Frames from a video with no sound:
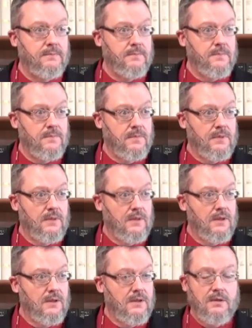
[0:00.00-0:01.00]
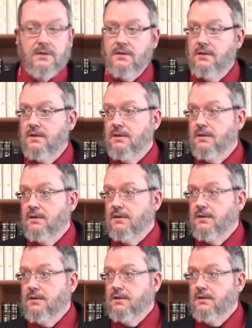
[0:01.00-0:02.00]

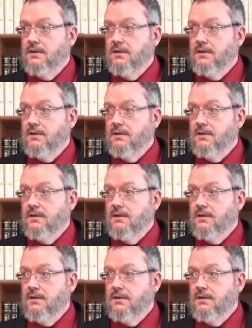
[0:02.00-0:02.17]
Nobody speaks.